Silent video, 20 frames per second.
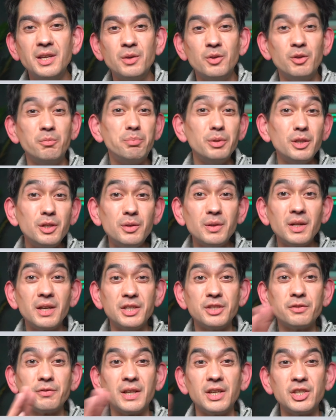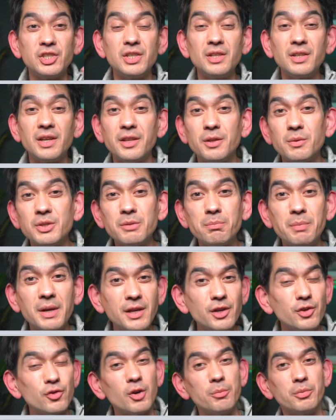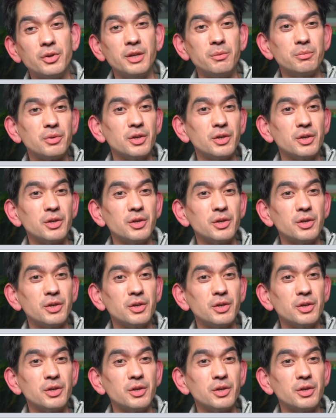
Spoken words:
with blue lights flashing like there was a bank robbery in